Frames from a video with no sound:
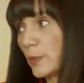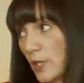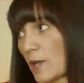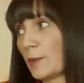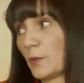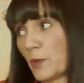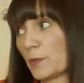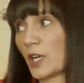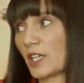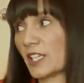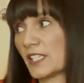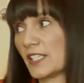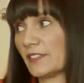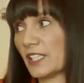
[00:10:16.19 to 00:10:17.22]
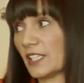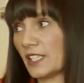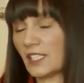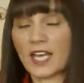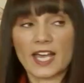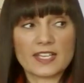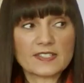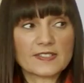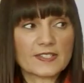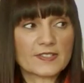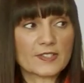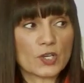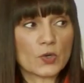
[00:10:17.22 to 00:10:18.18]
problem with productivity, yes.
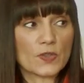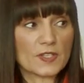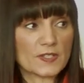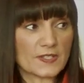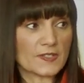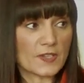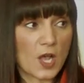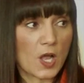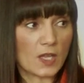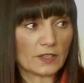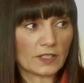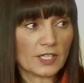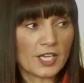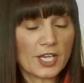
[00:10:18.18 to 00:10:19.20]
So this is all,